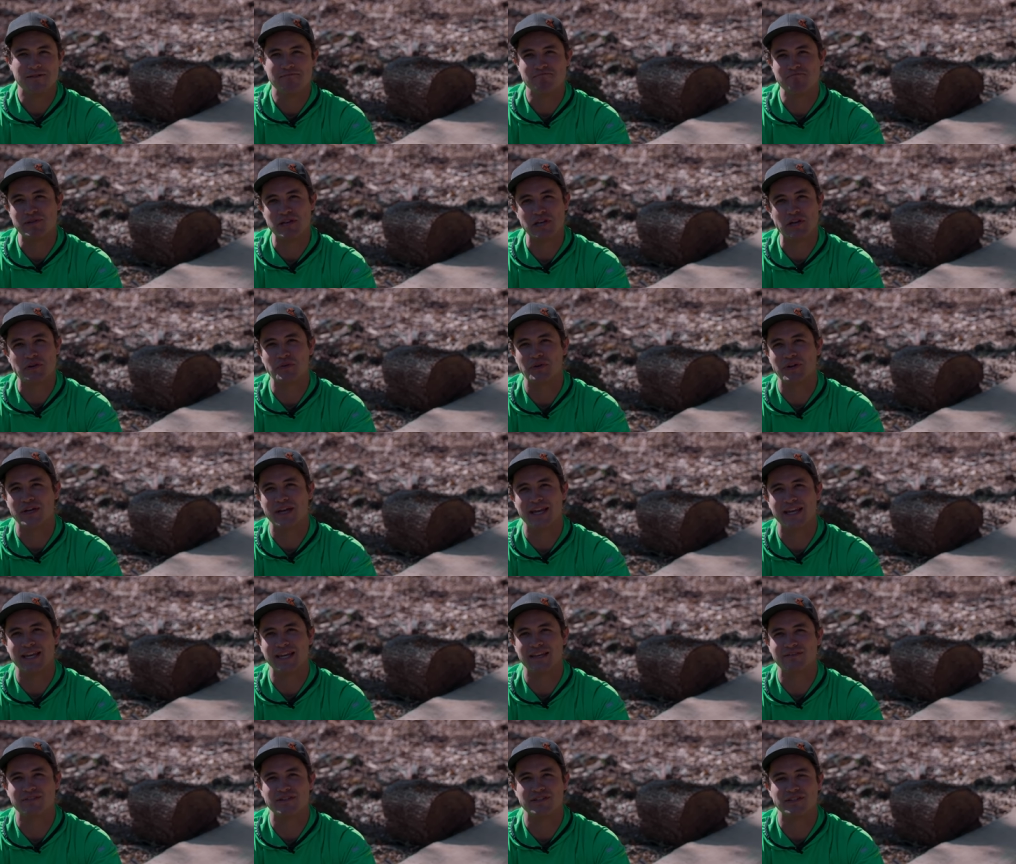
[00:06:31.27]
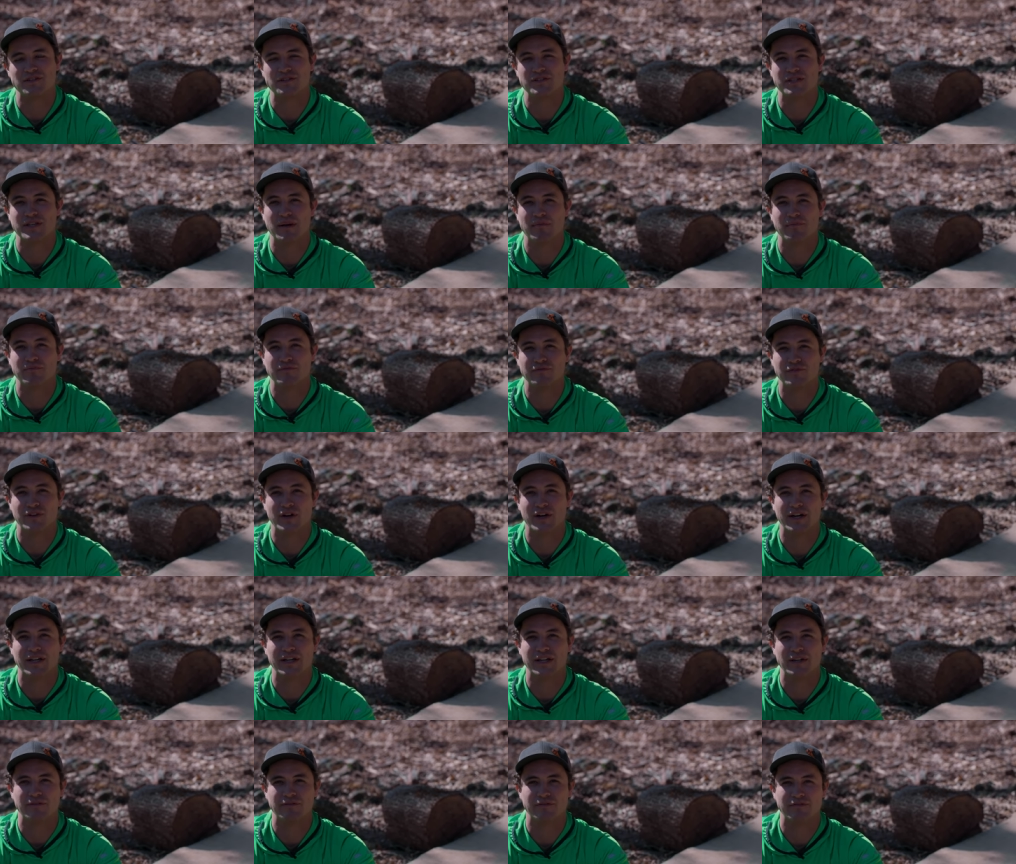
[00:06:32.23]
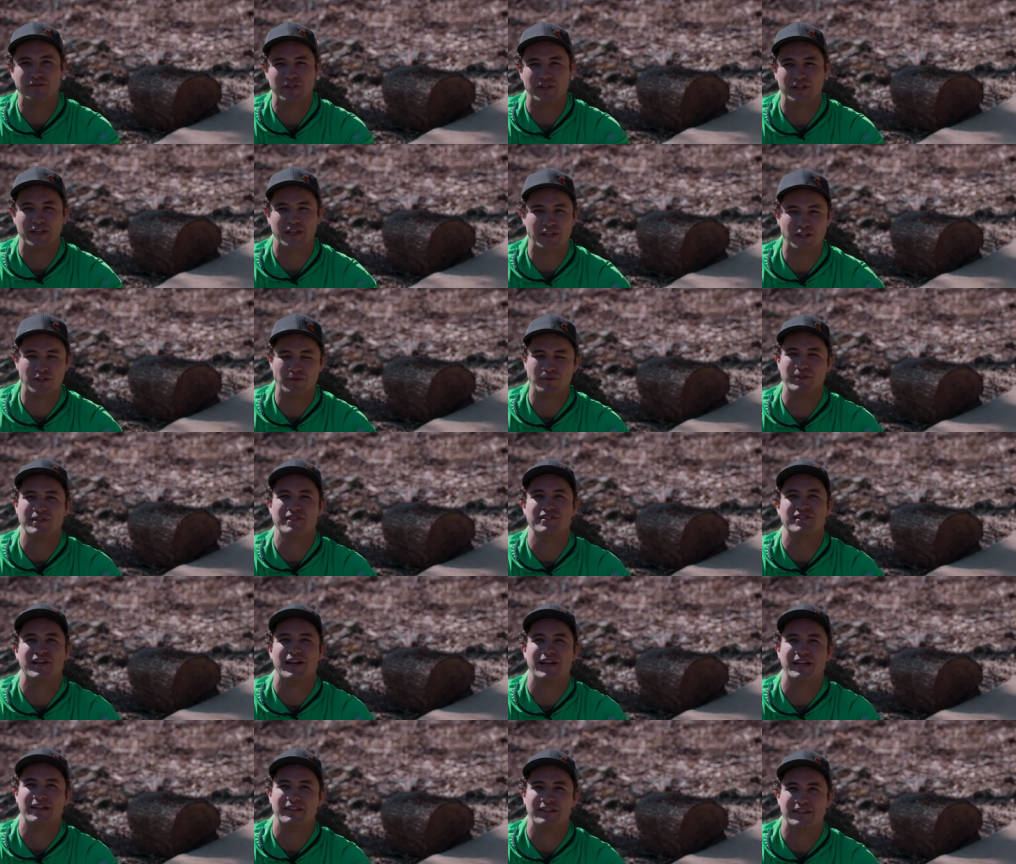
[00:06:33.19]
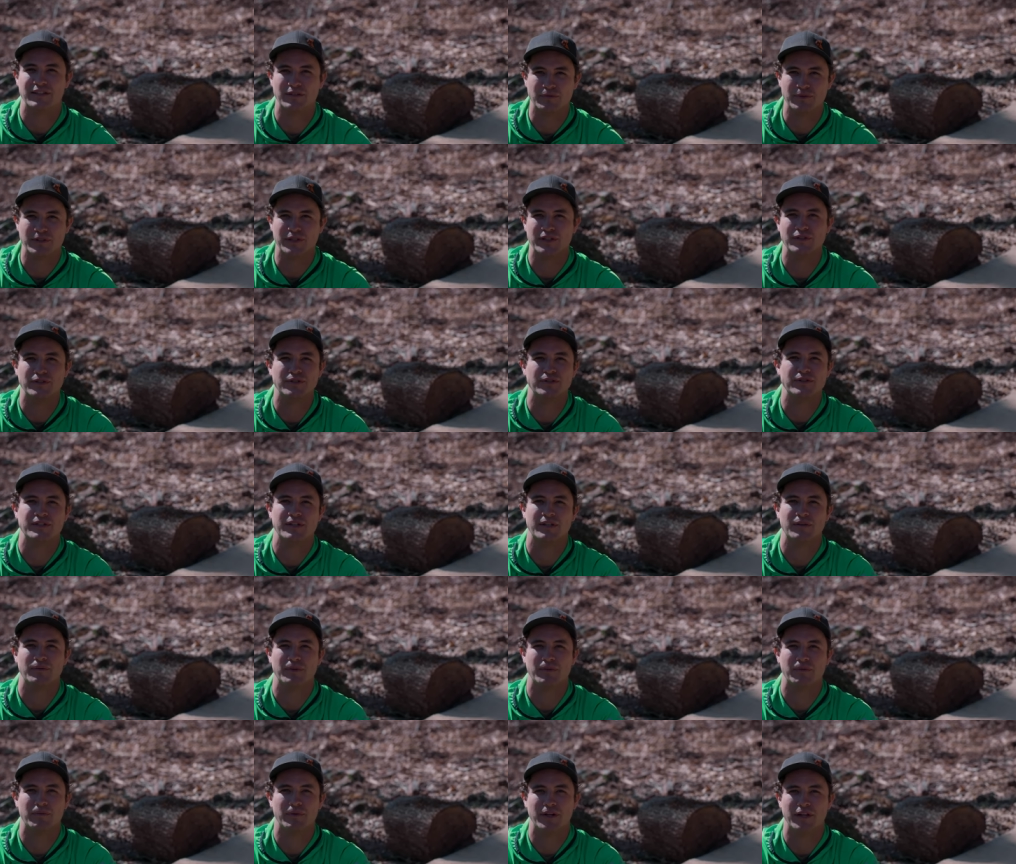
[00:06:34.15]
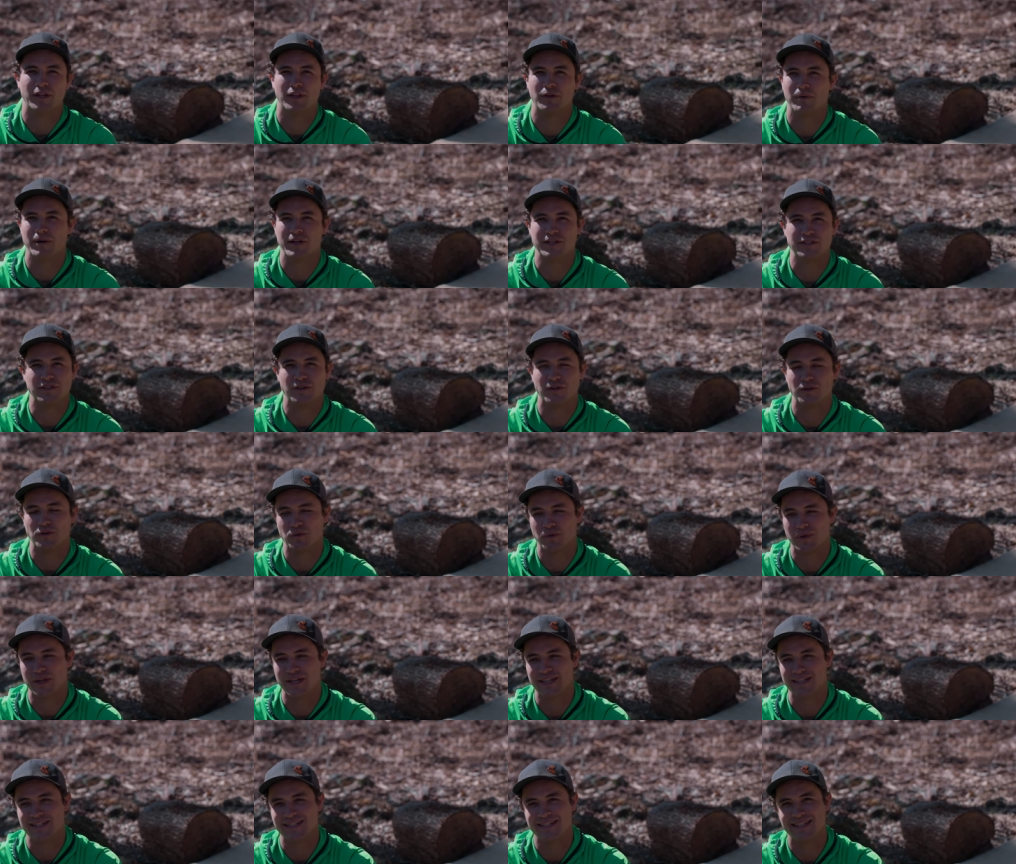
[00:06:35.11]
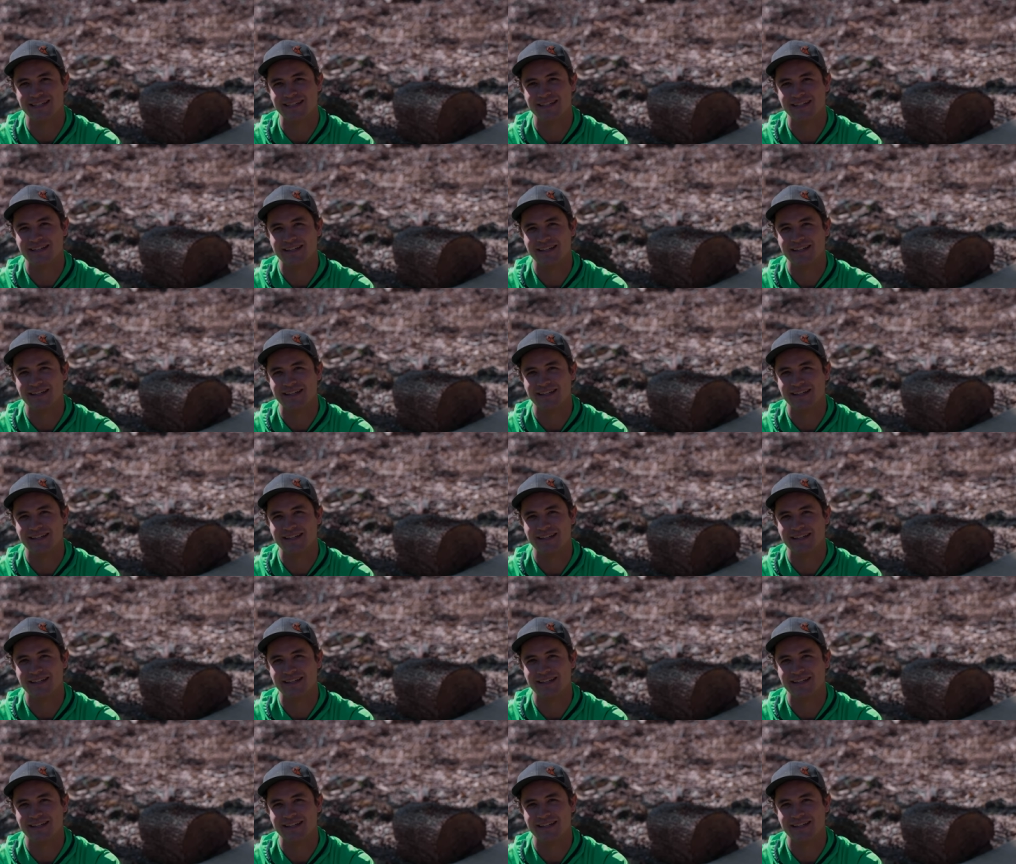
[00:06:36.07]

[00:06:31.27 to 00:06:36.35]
be creative and do something fun and feel like you're recycling and reusing what would otherwise go to waste.